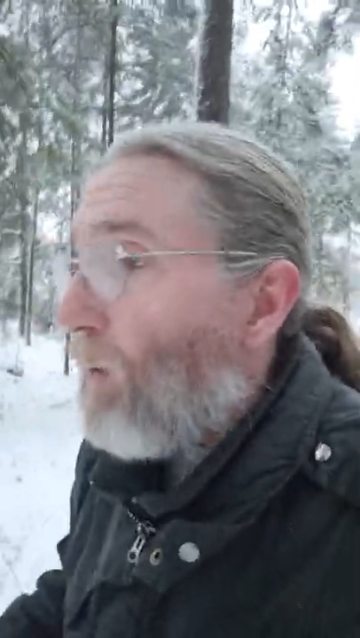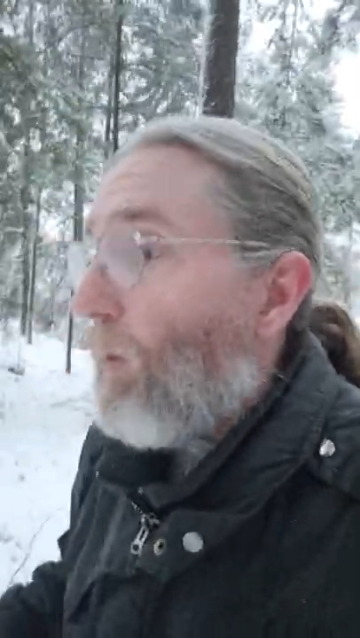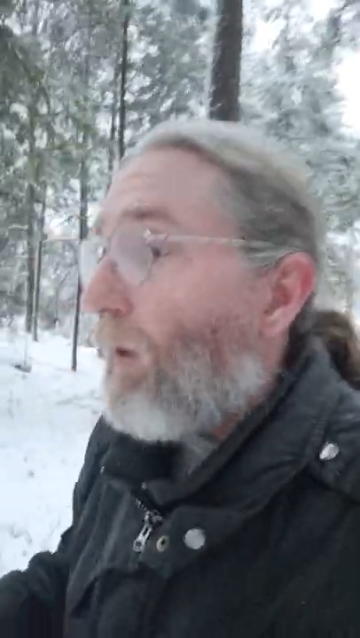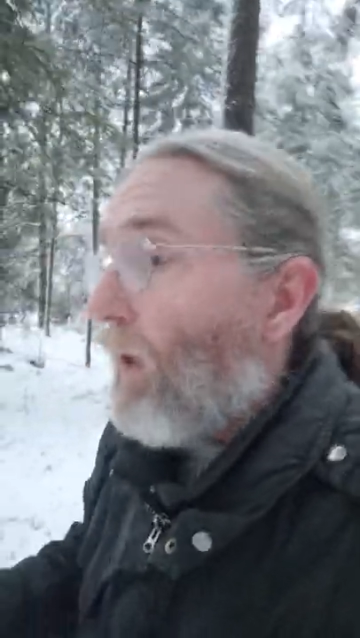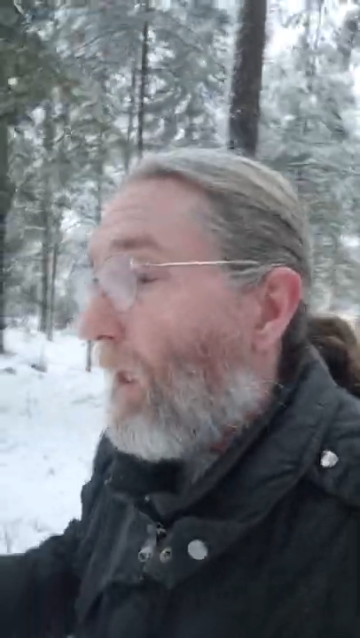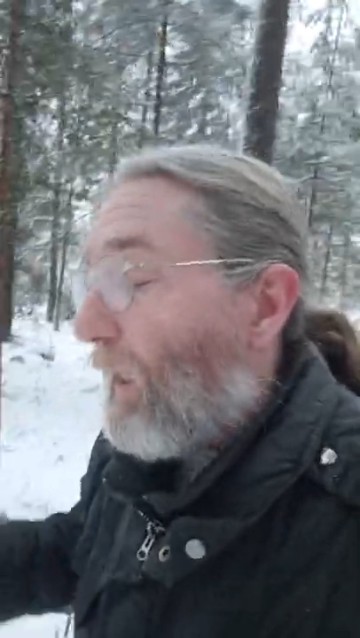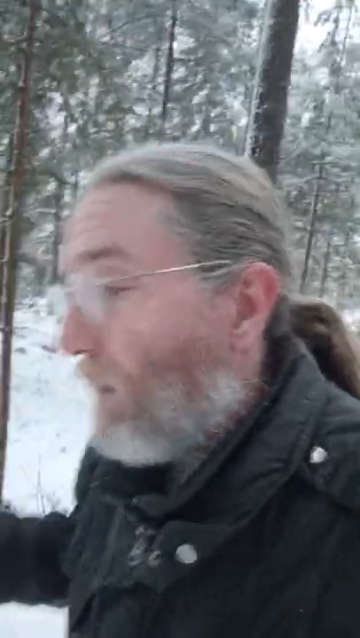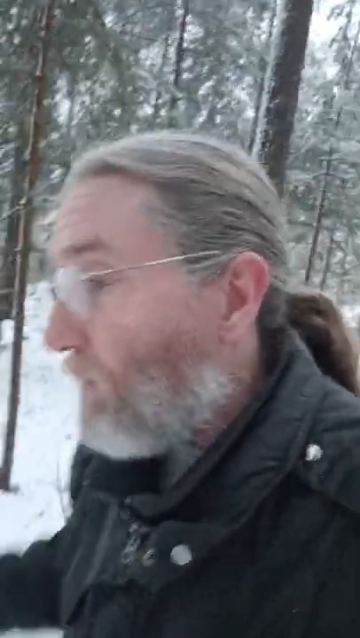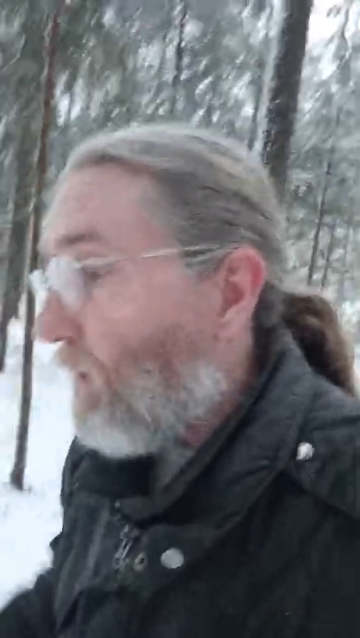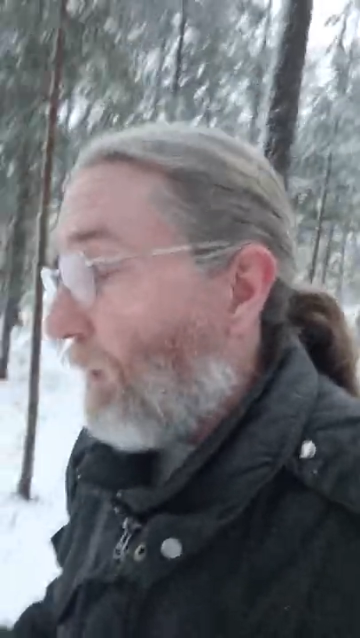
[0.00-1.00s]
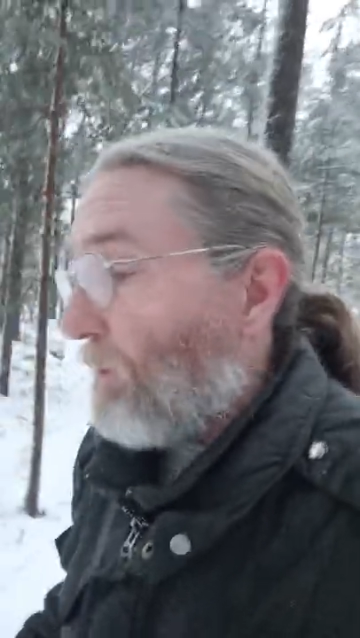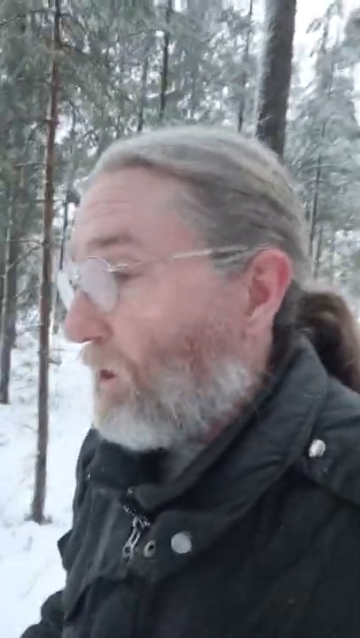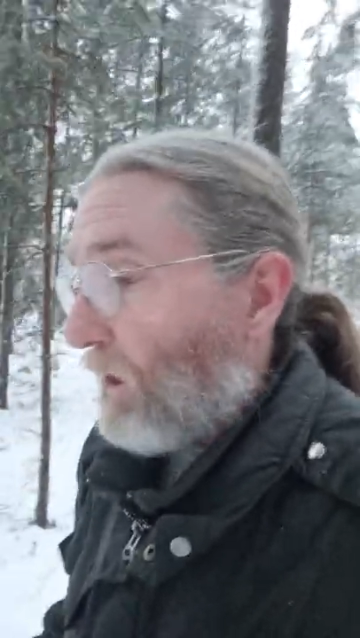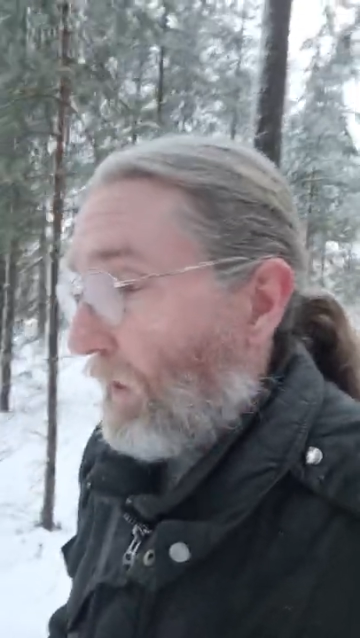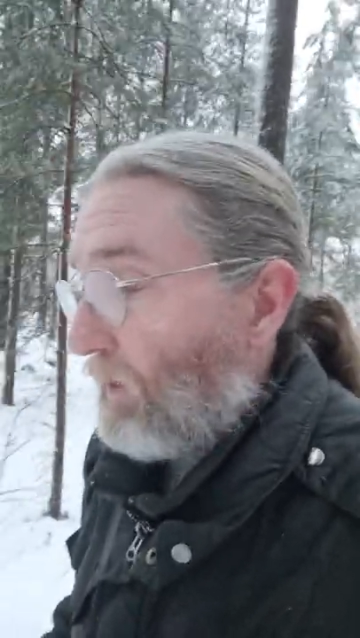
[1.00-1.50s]
well, it's time to
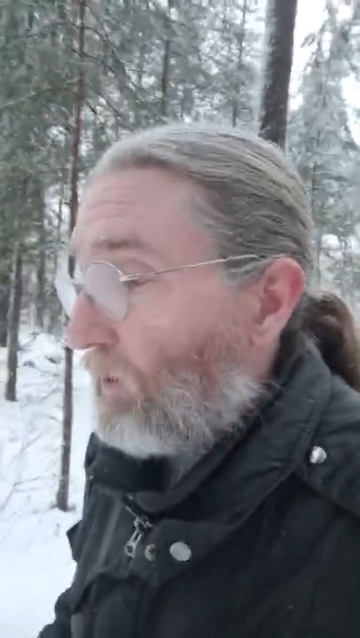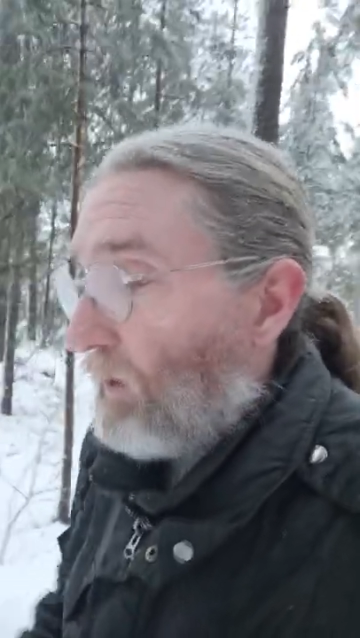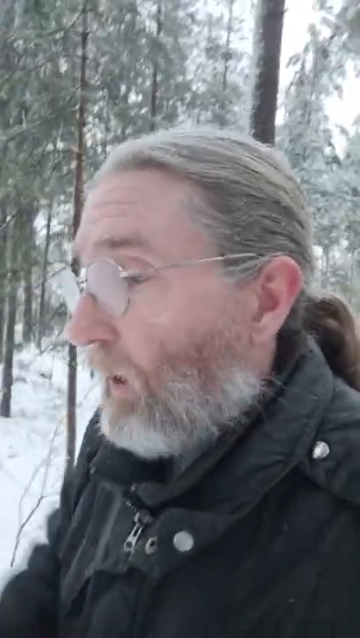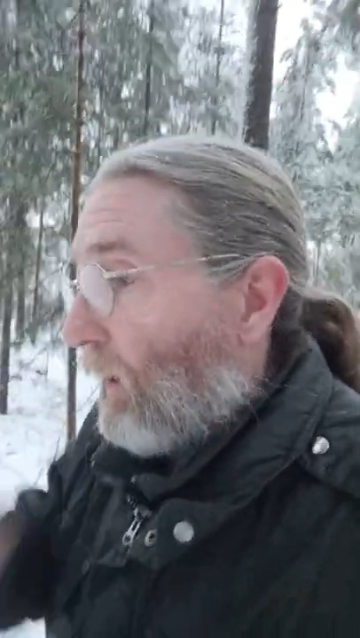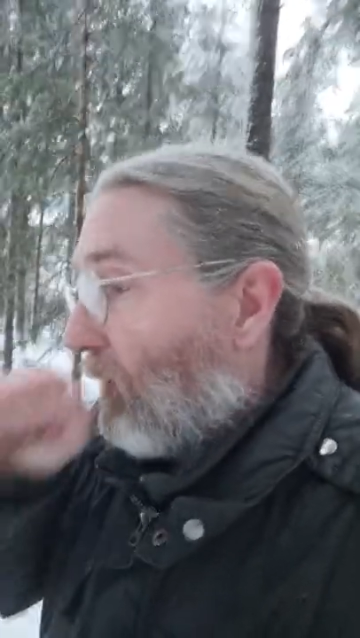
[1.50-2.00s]
change.